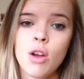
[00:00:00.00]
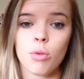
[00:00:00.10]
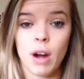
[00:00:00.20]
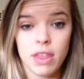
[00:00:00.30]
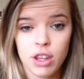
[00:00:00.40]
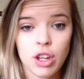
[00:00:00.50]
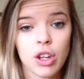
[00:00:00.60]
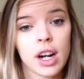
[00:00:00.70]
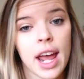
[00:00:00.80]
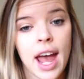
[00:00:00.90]
rent the
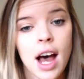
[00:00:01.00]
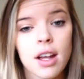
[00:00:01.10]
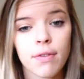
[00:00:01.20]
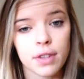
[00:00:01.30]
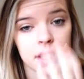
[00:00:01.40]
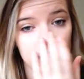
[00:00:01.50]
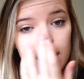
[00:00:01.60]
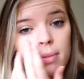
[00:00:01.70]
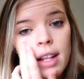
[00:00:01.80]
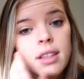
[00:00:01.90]
unit out for
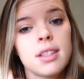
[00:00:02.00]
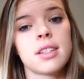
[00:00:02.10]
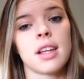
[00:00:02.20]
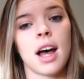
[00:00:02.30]
six months.